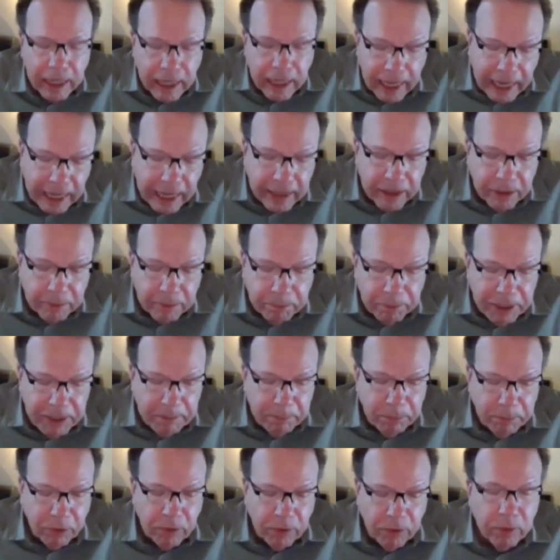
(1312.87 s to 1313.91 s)
and the
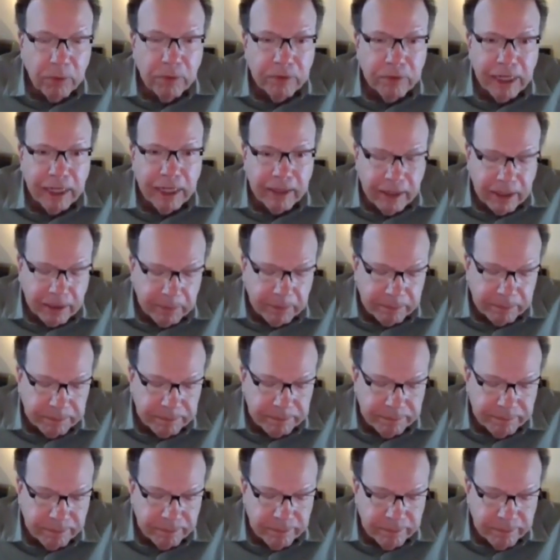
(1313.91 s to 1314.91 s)
people who tend them.